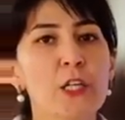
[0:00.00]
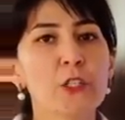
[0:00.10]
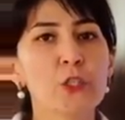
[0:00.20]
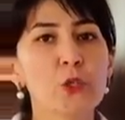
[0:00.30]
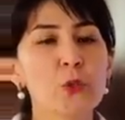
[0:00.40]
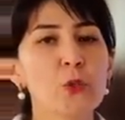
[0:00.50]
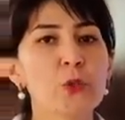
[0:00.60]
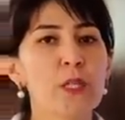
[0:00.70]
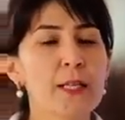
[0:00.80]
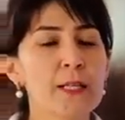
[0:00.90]
to
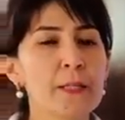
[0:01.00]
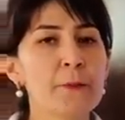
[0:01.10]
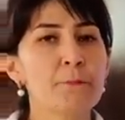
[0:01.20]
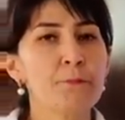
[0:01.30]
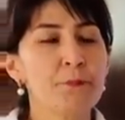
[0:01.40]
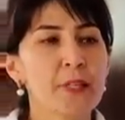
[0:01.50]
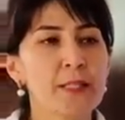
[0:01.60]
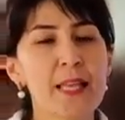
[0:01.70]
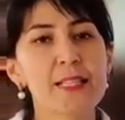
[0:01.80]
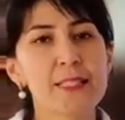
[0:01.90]
the
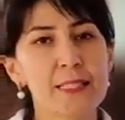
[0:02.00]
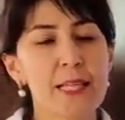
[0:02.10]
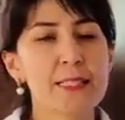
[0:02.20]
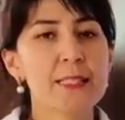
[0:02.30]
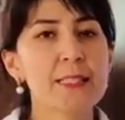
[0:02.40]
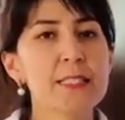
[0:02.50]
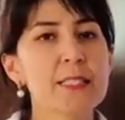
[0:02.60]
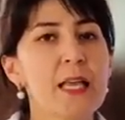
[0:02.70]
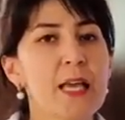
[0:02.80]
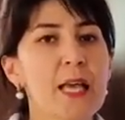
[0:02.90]
next
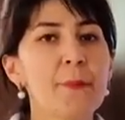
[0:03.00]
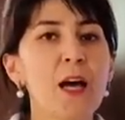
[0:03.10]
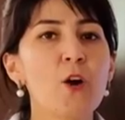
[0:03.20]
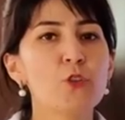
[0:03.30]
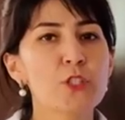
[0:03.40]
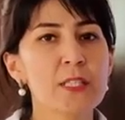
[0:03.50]
lessons about